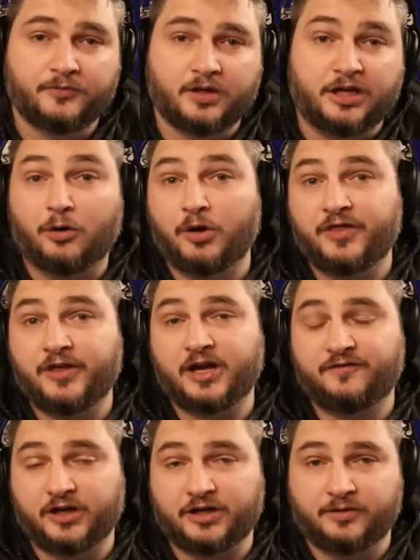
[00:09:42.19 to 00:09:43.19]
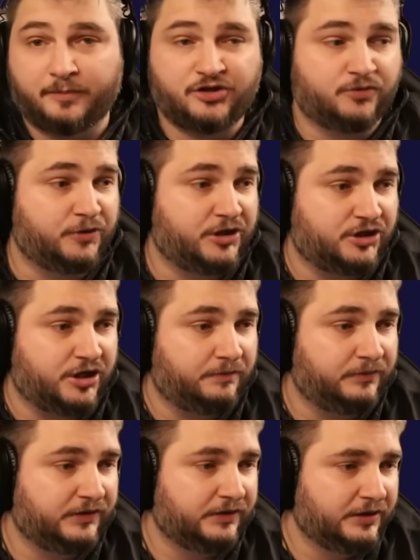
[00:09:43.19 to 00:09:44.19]
Now one thing I forgot to mention with the
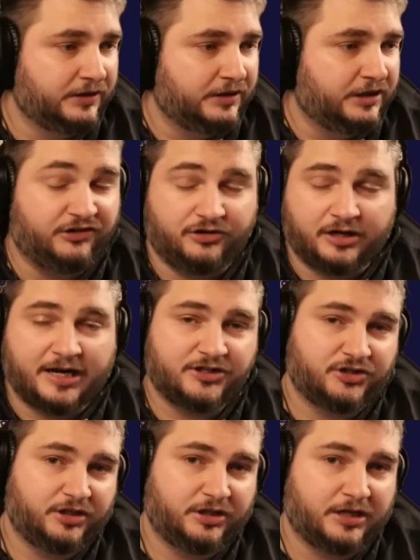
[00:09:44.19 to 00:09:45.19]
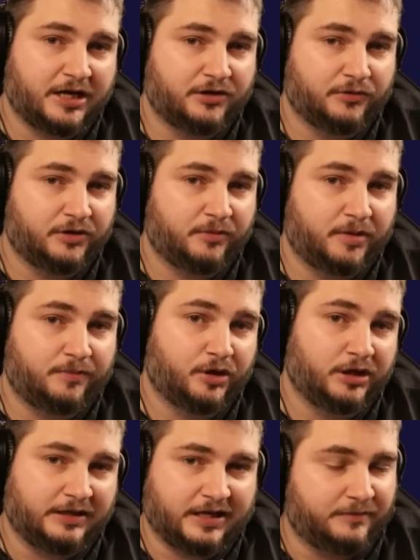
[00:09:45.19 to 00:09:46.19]
gems is you're actually not going to be
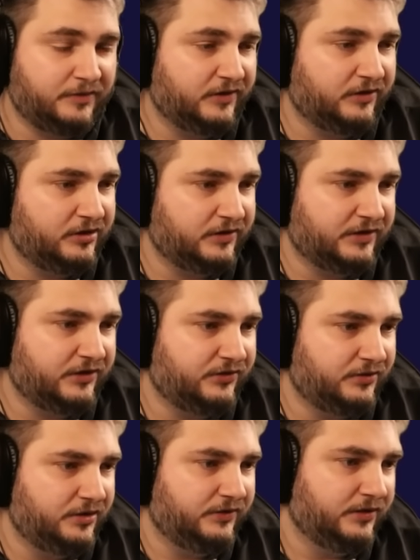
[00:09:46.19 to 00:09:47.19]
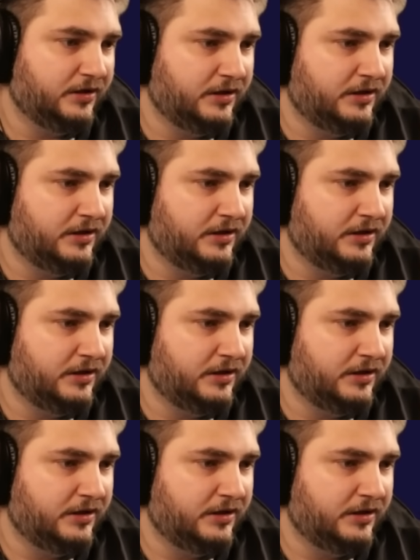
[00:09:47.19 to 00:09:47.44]
putting diamonds on the accessories